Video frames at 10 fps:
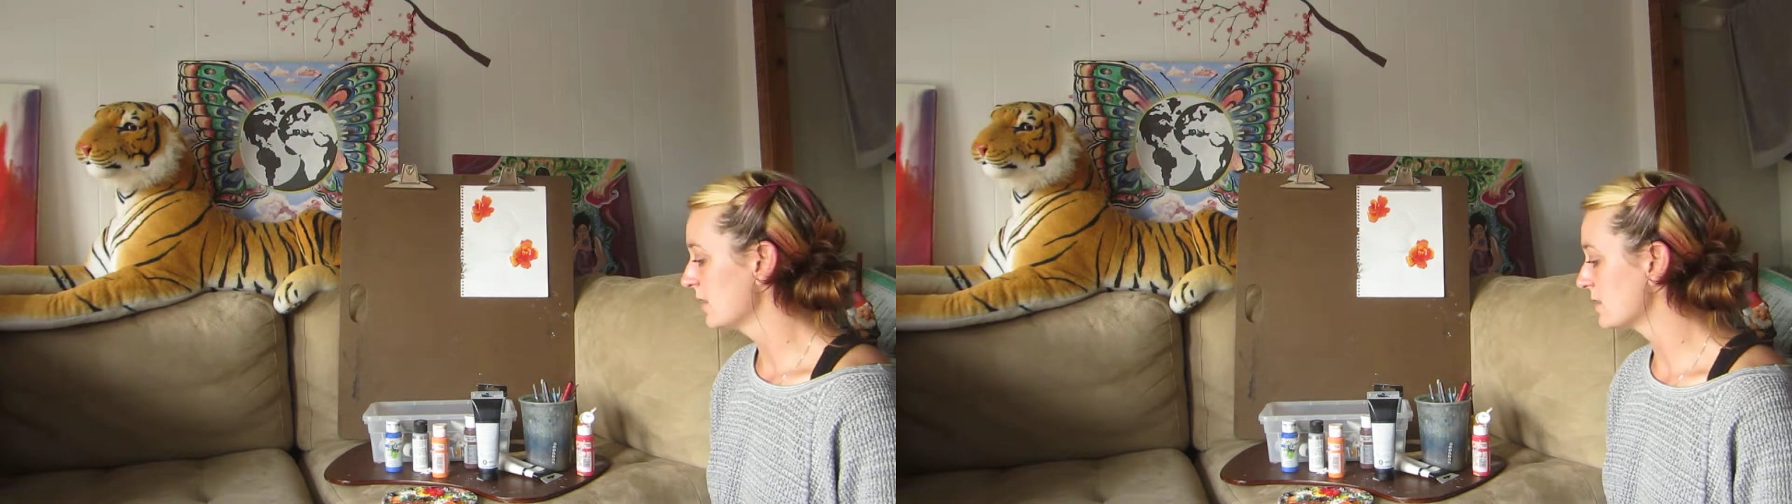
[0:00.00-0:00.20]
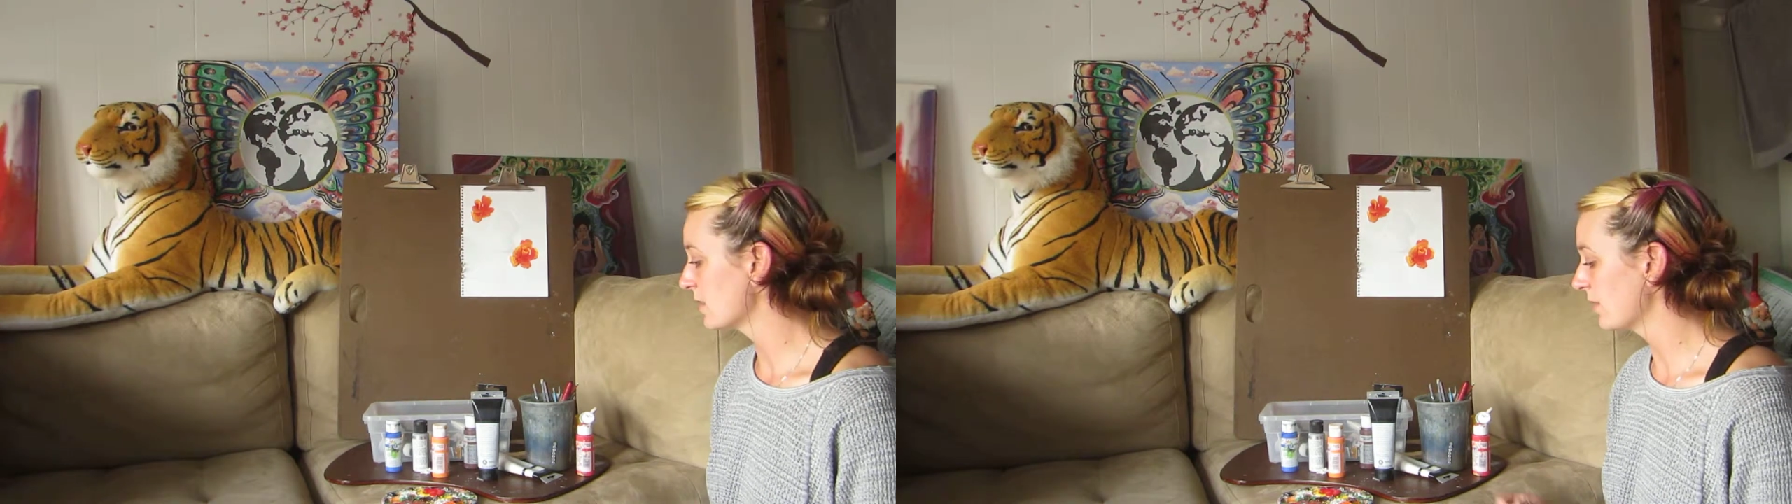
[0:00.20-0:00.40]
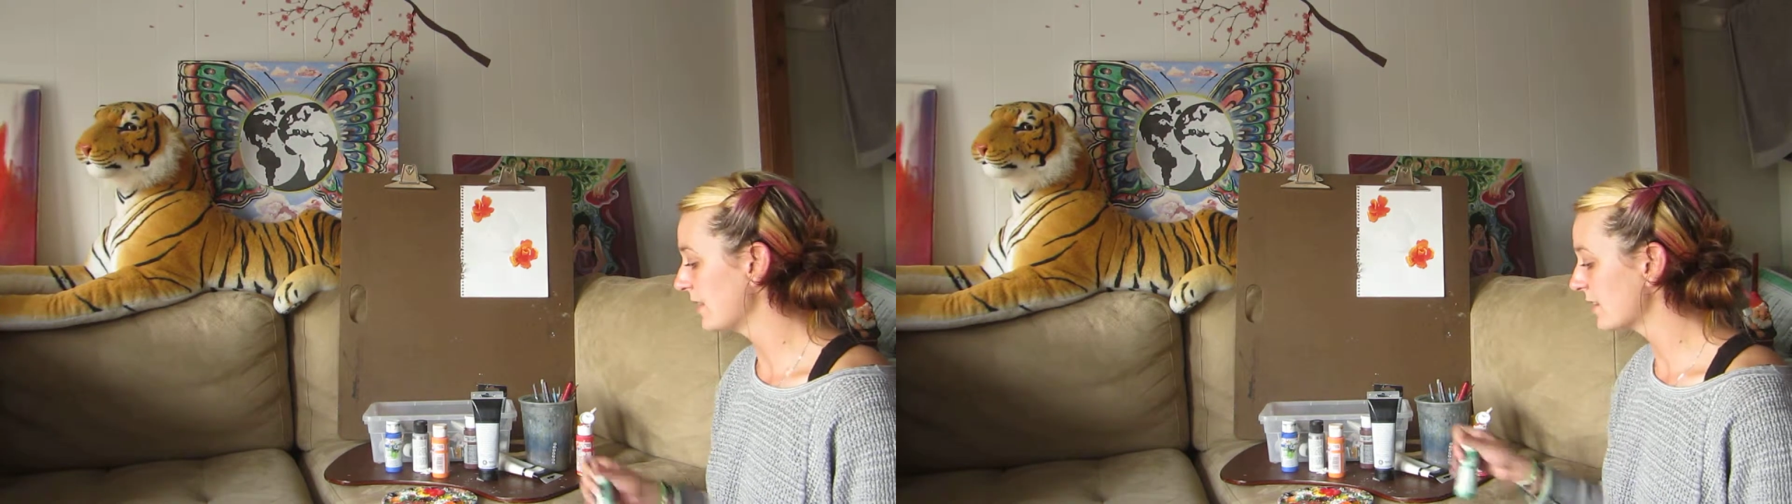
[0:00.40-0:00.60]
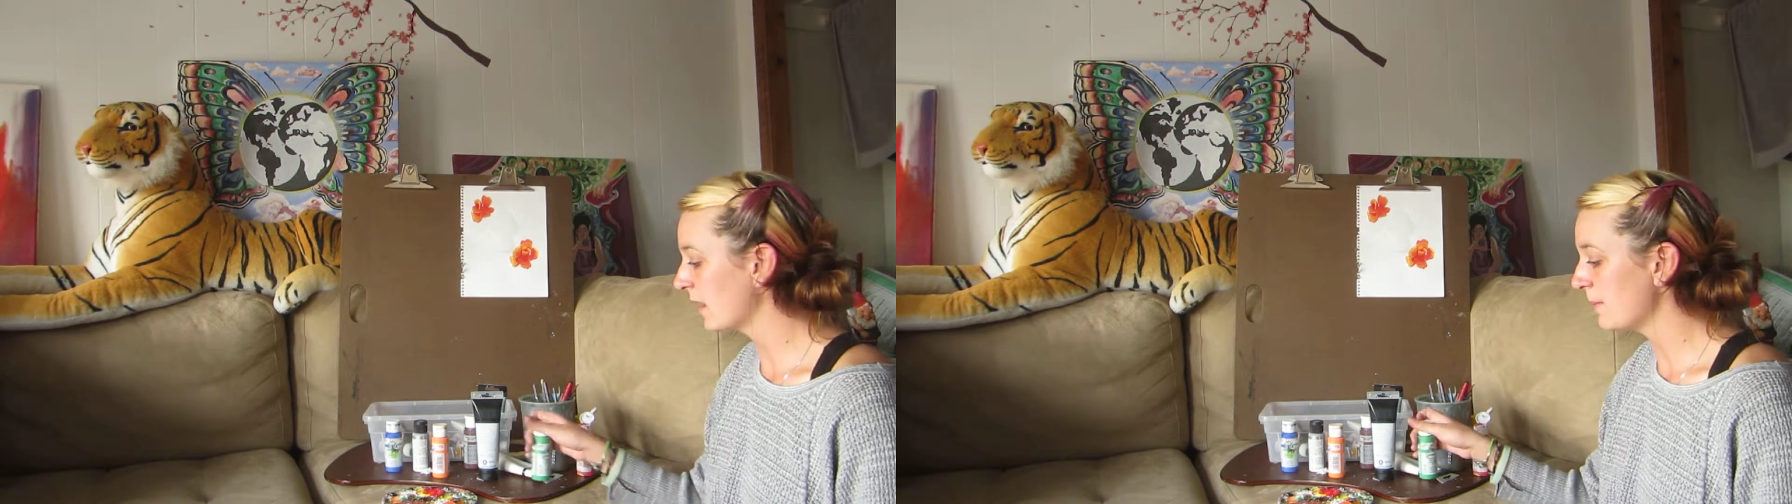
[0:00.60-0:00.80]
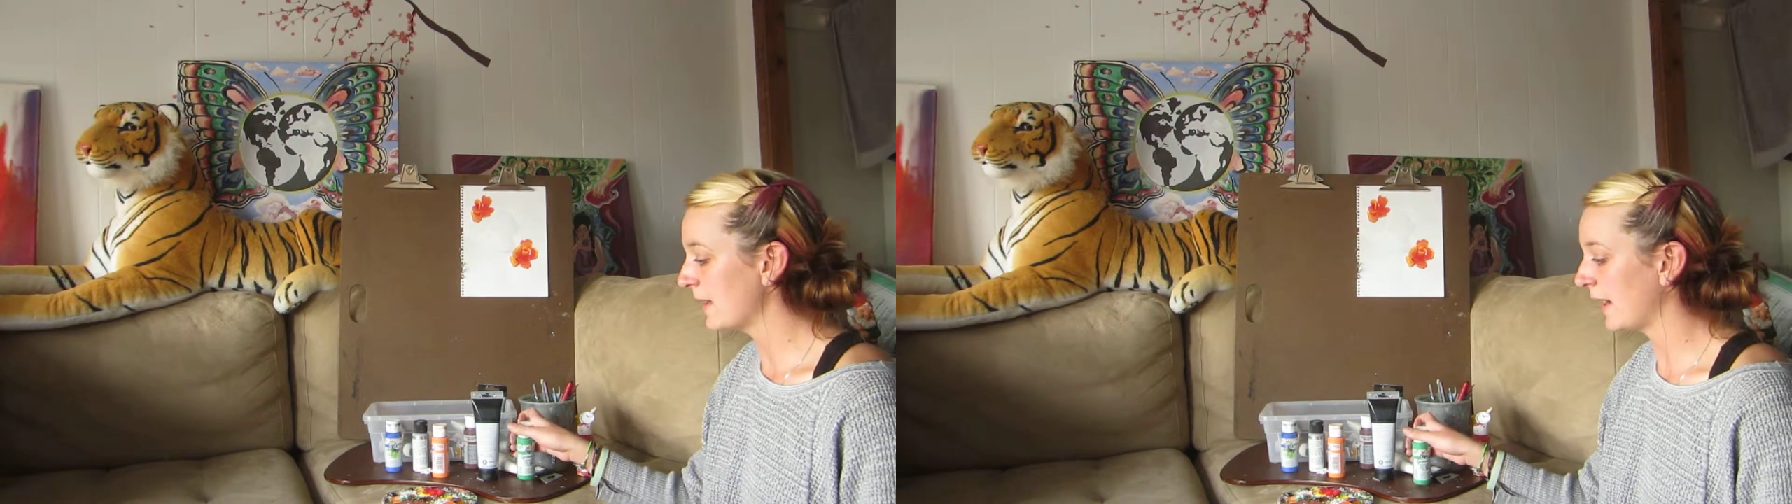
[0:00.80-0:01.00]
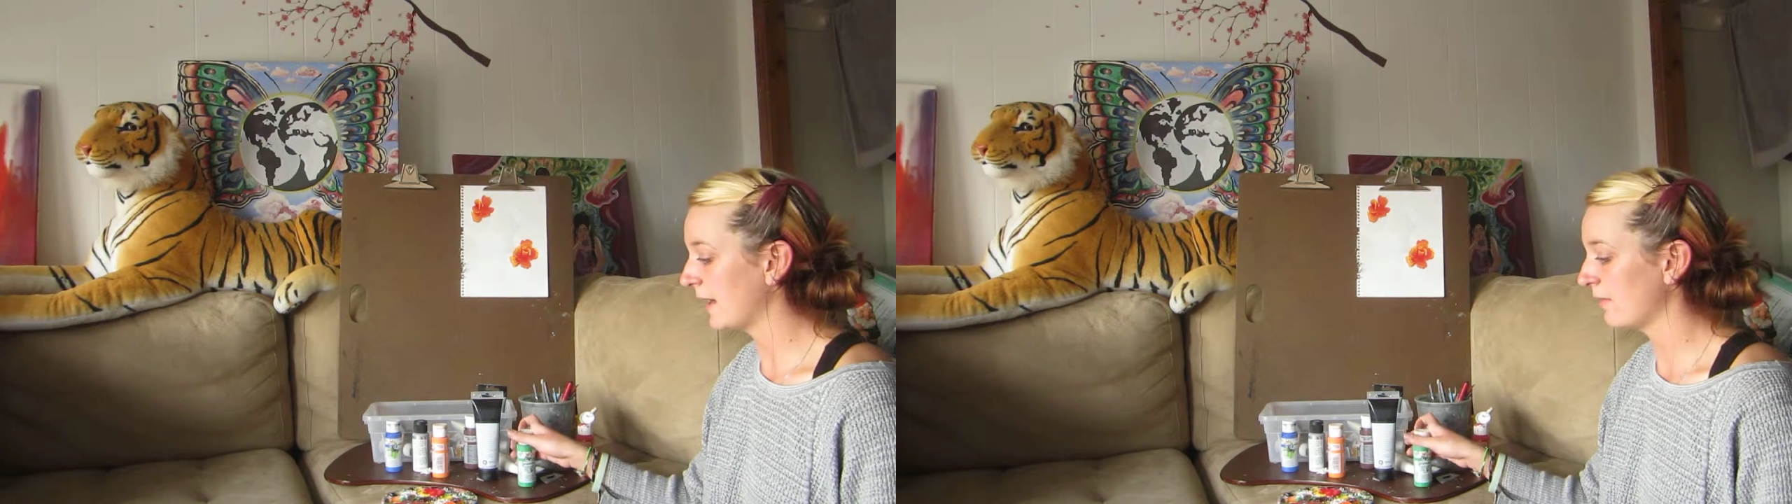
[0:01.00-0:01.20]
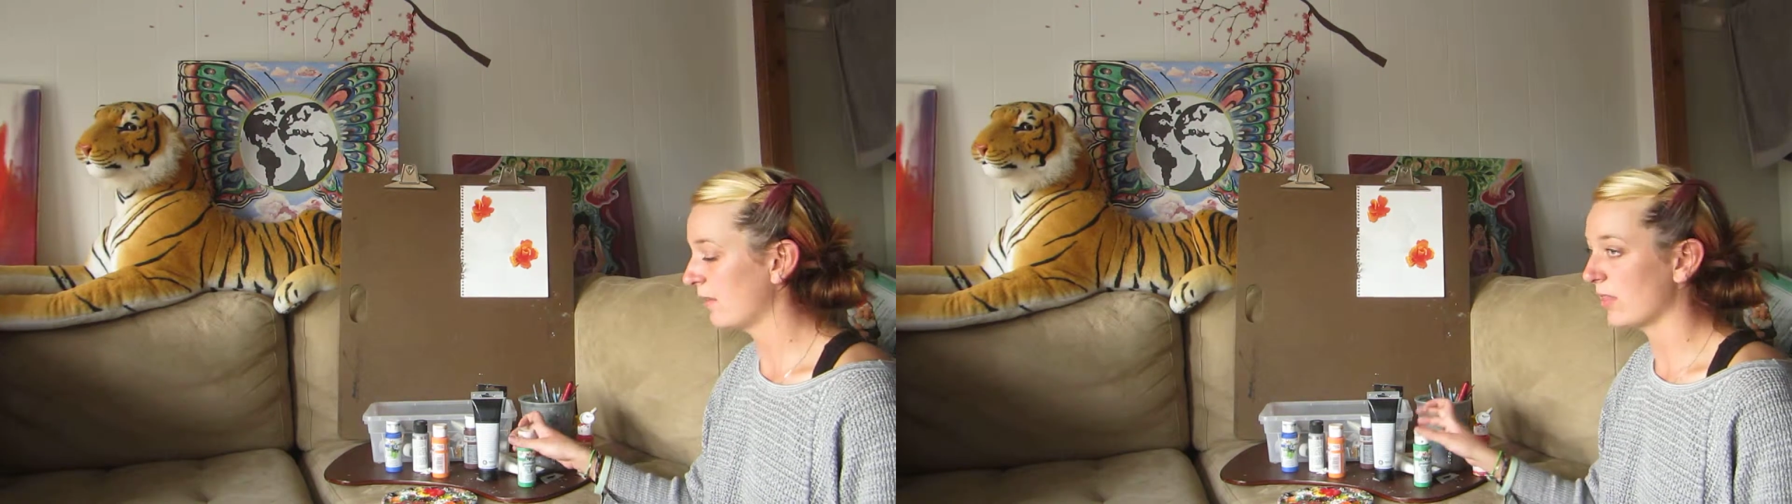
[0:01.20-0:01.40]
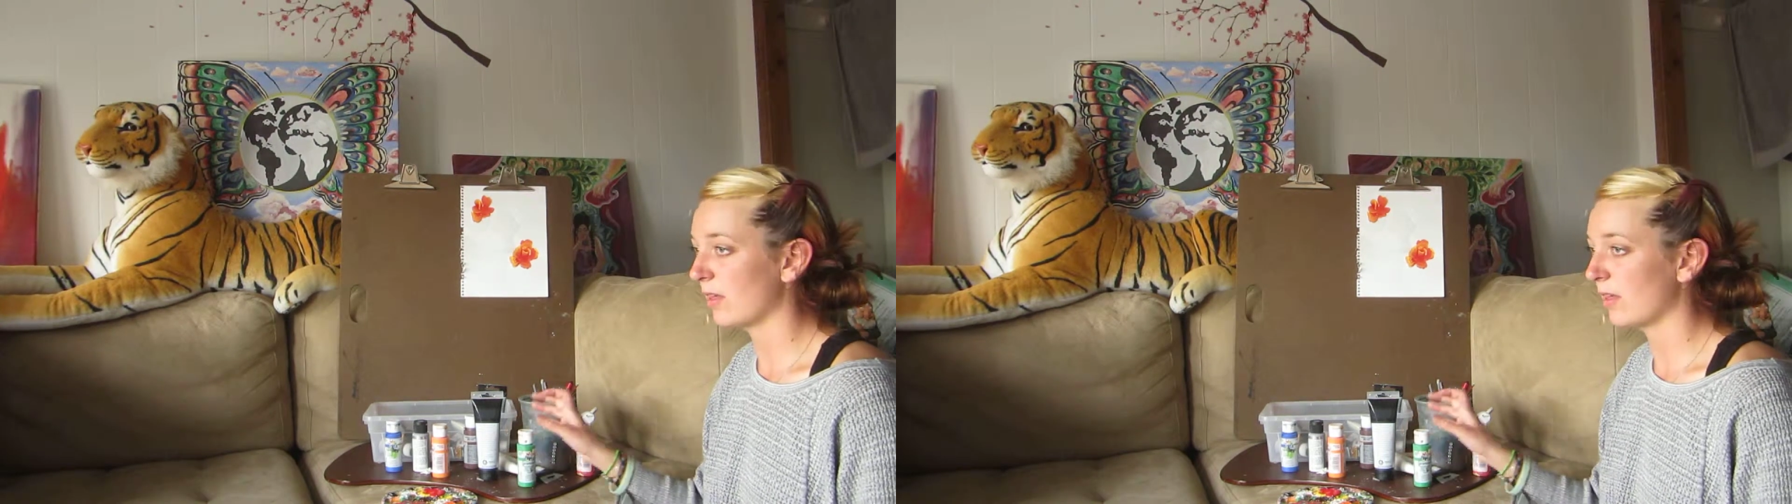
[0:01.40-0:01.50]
So that's going to be kind of